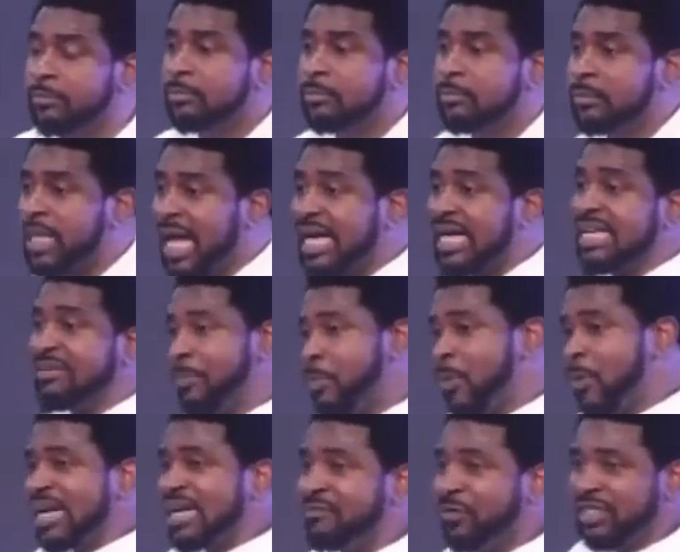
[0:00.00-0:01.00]
And people
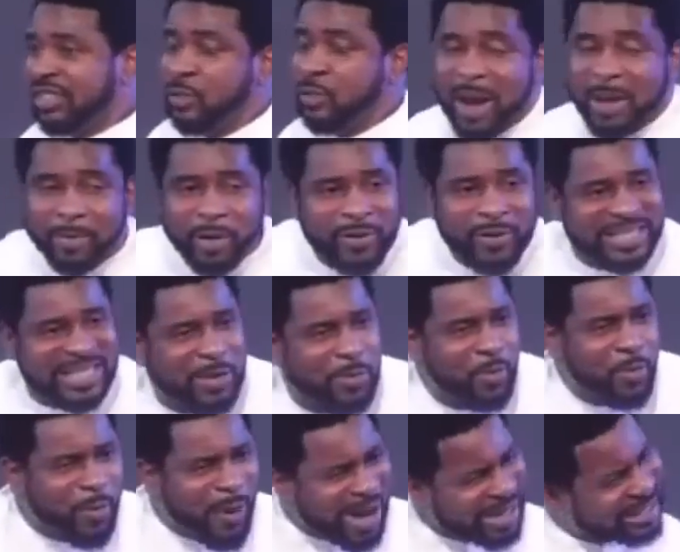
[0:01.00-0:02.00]
were divorcing. Why? Because they were
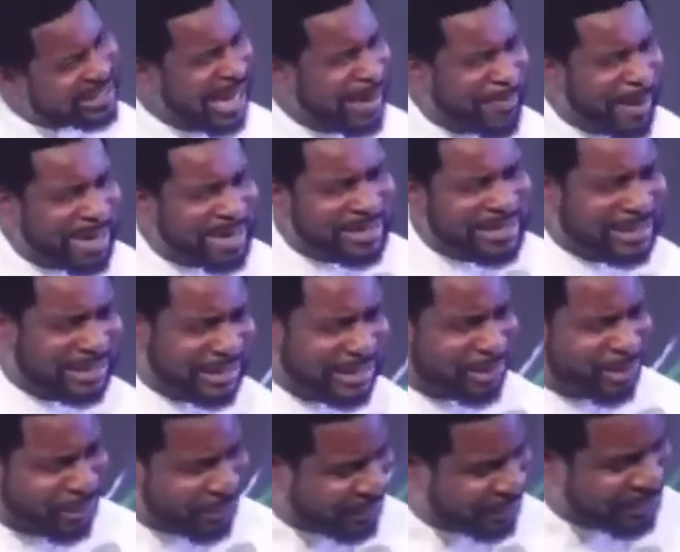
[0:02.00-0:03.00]
saying, why did I marry this
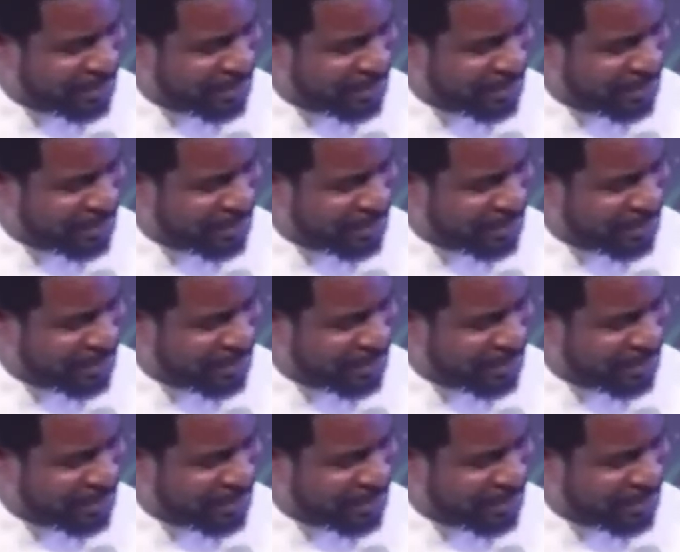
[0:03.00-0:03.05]
idiot?